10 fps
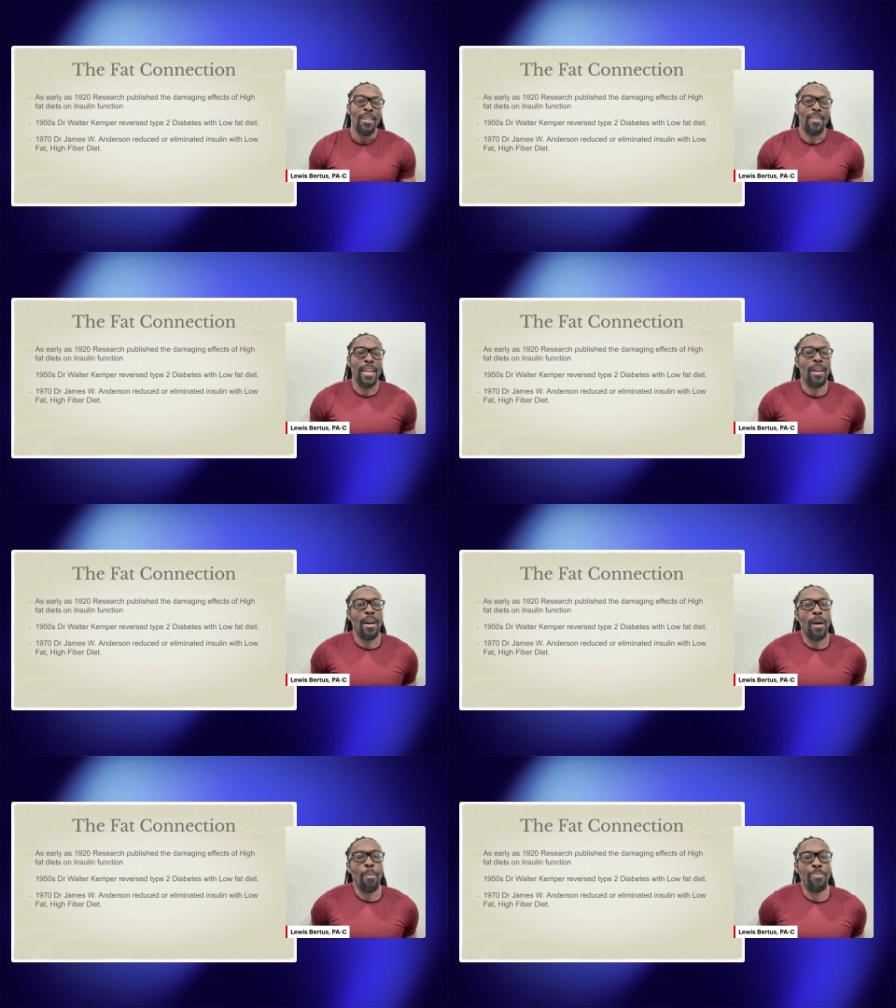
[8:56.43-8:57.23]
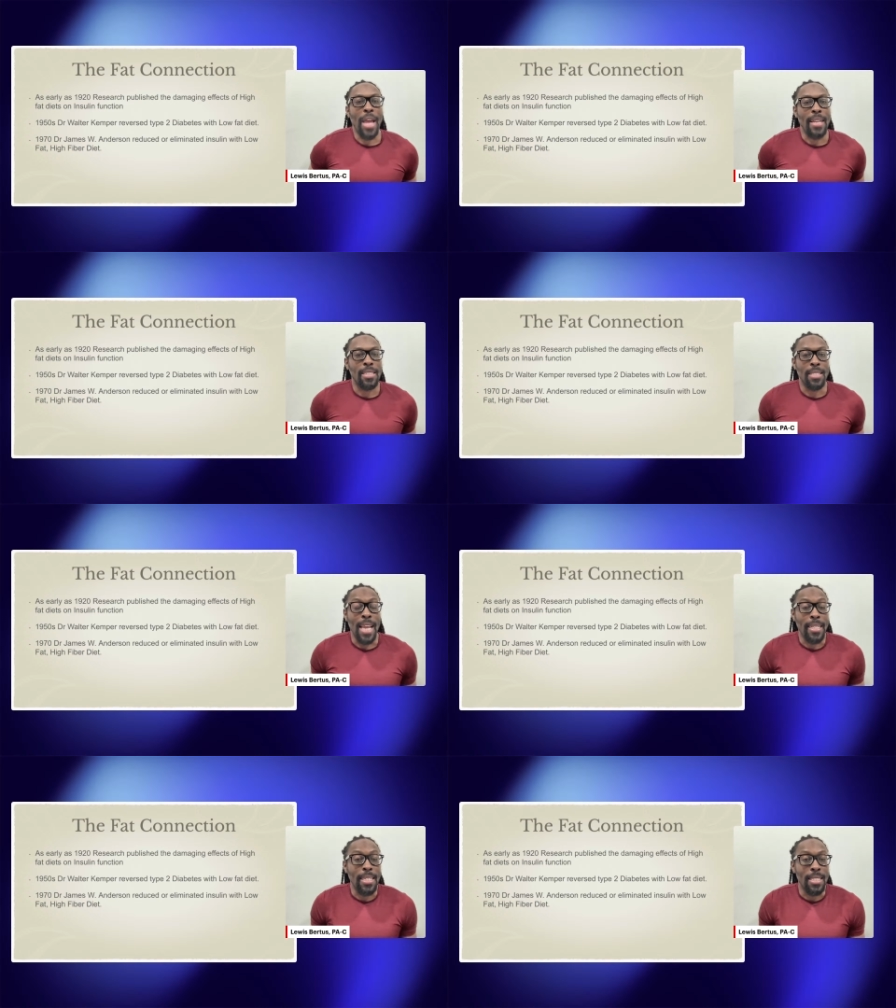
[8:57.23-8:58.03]
All right.
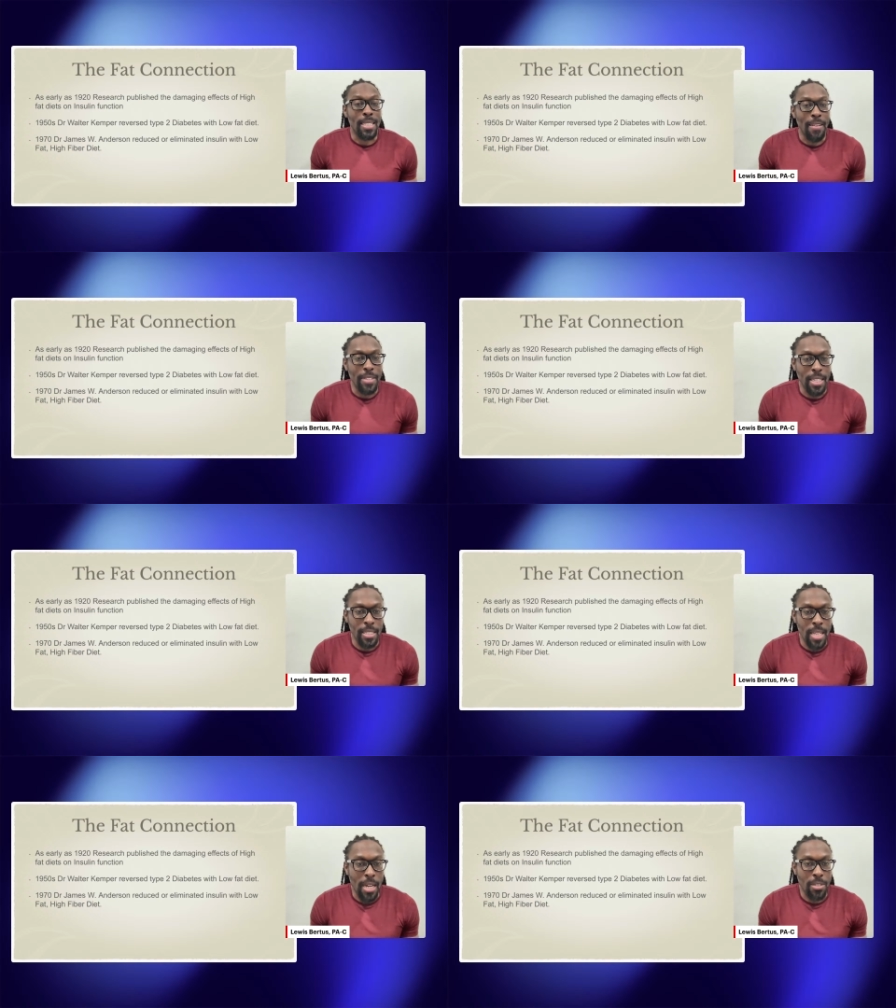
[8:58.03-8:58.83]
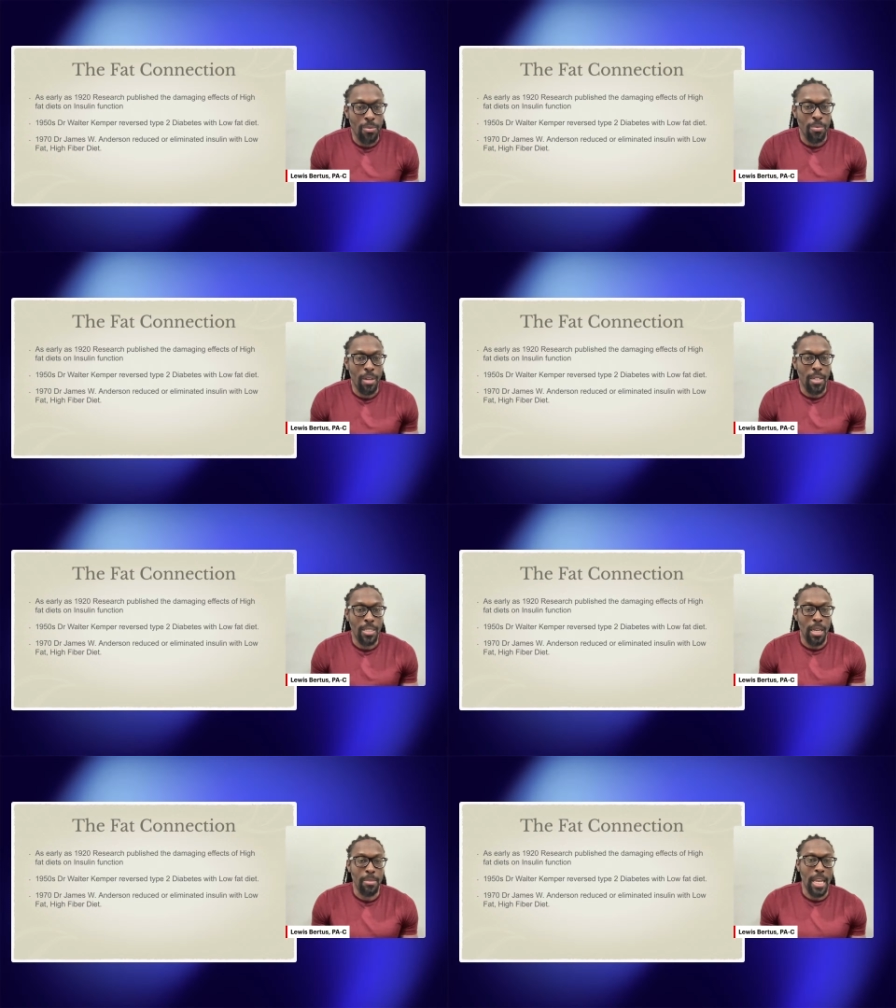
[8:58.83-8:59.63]
1970s, Dr.
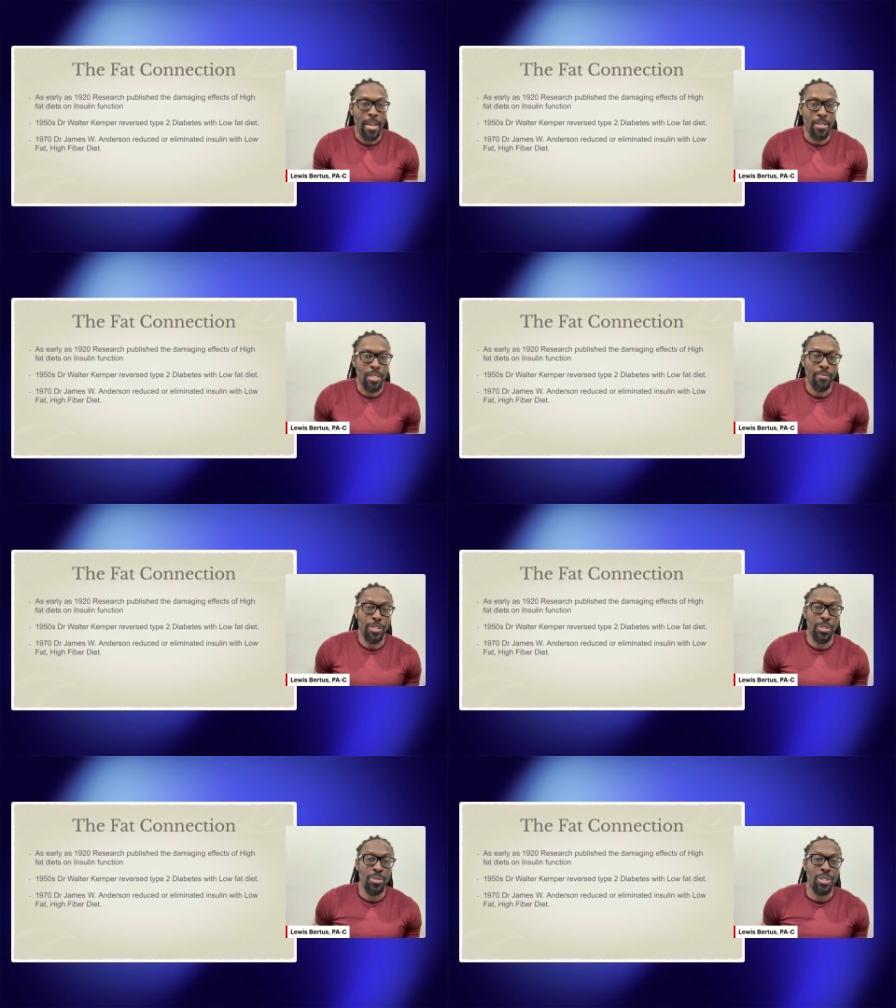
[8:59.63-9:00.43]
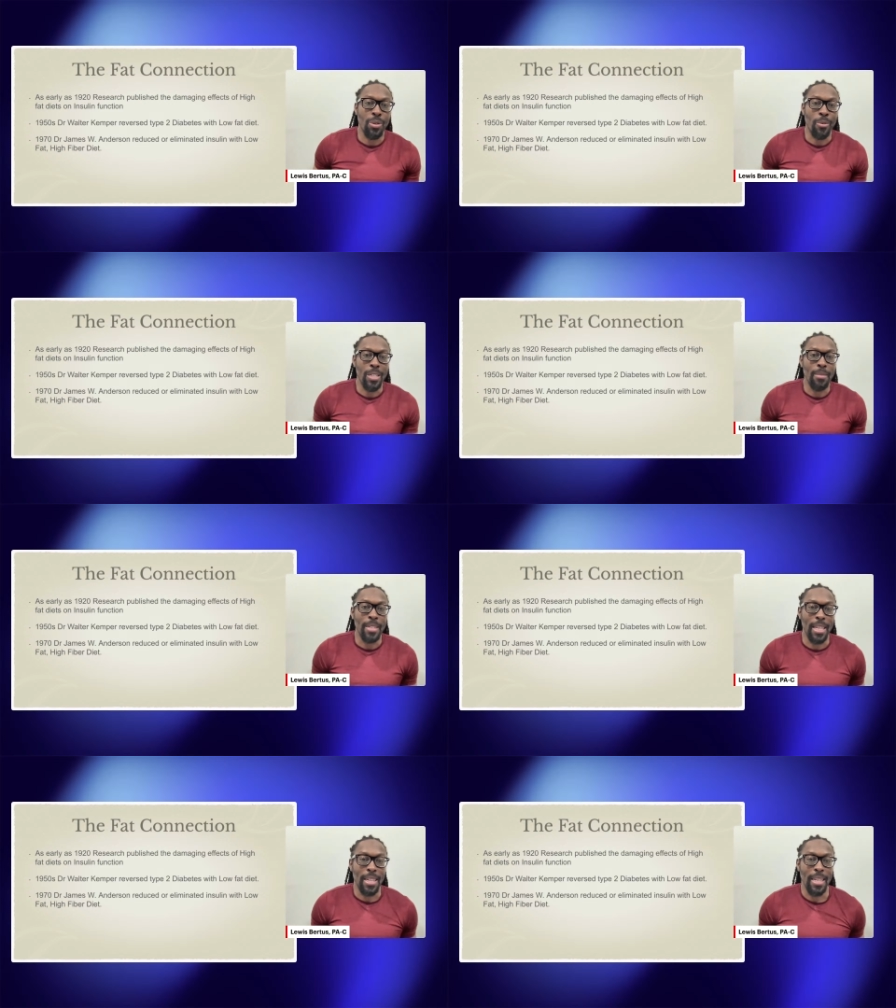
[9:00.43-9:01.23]
James Anderson reduced or
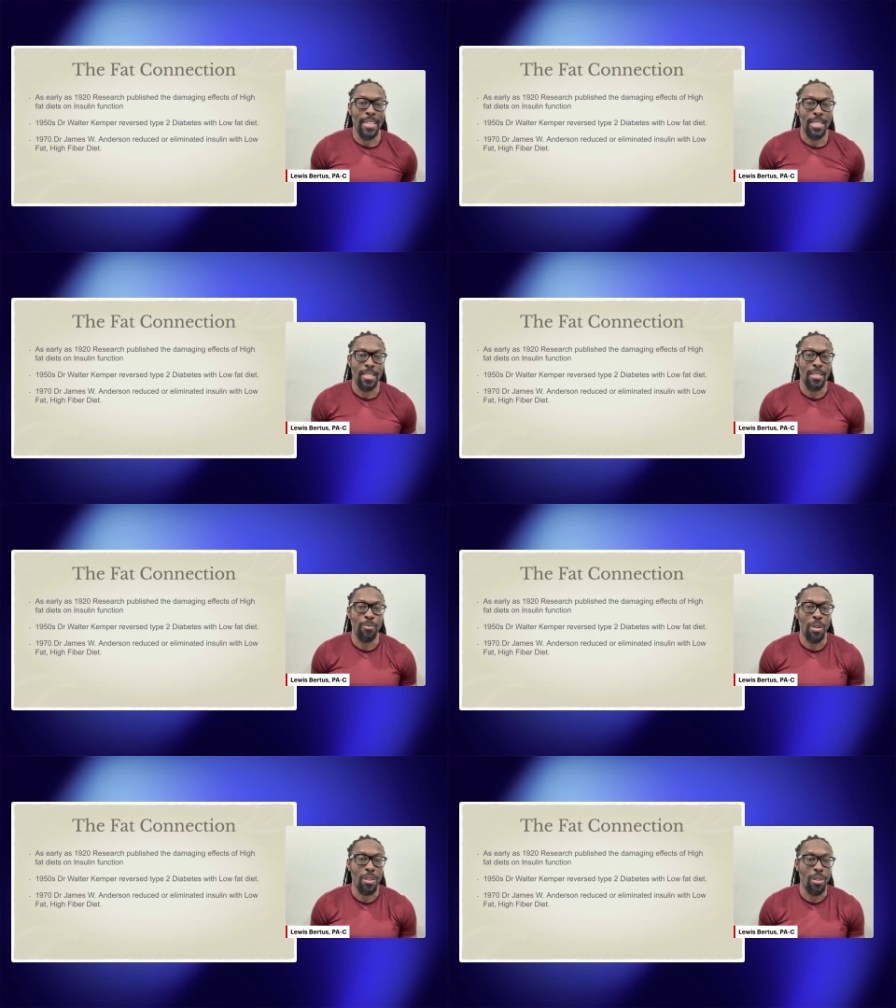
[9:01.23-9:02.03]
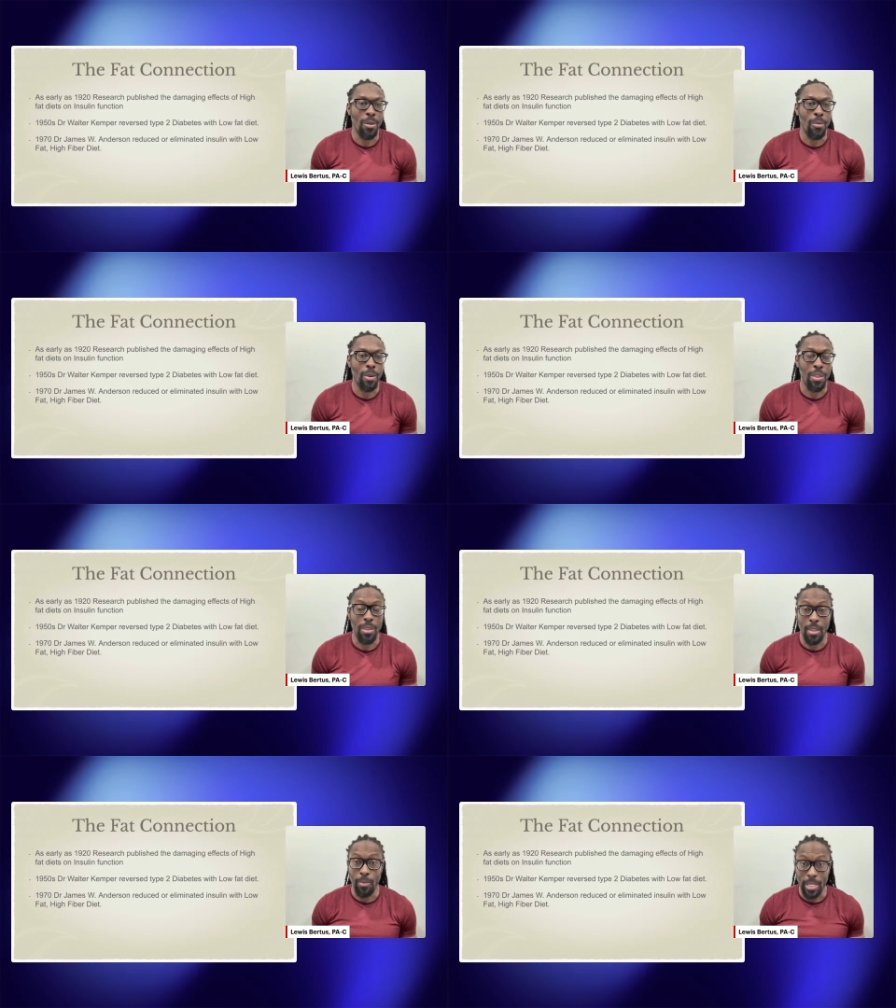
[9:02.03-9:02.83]
eliminated insulin with
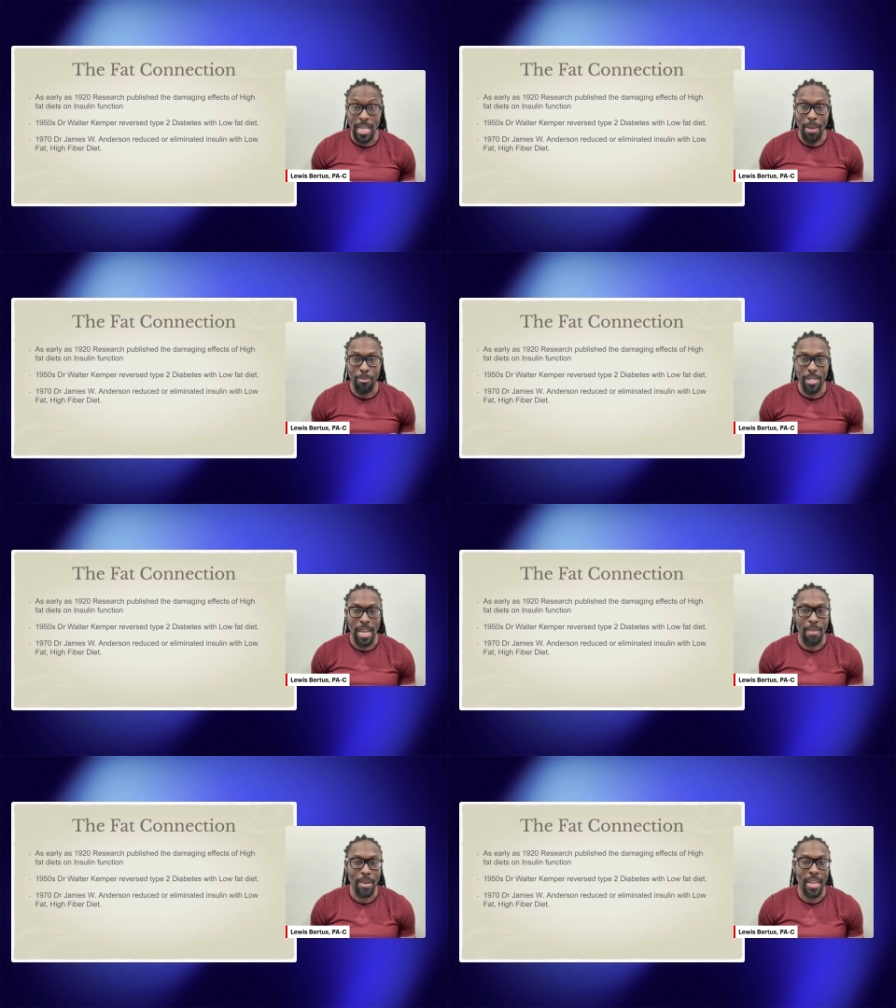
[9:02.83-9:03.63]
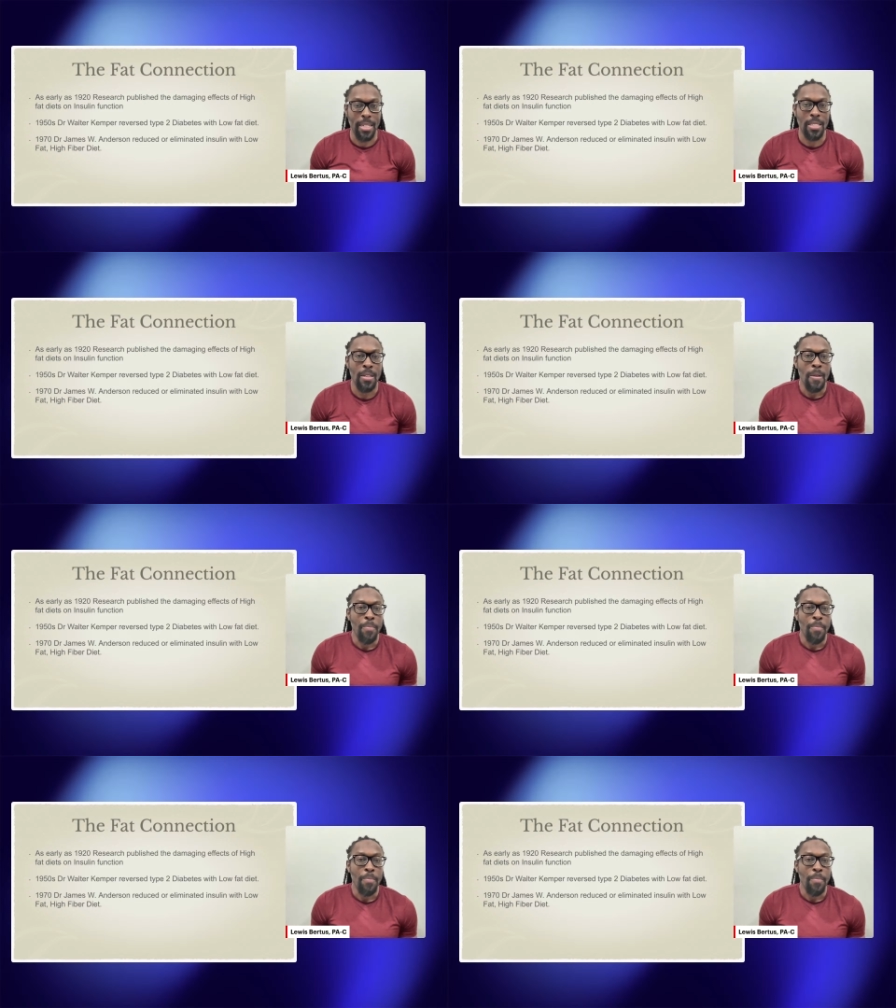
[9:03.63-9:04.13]
type 1 diabetics,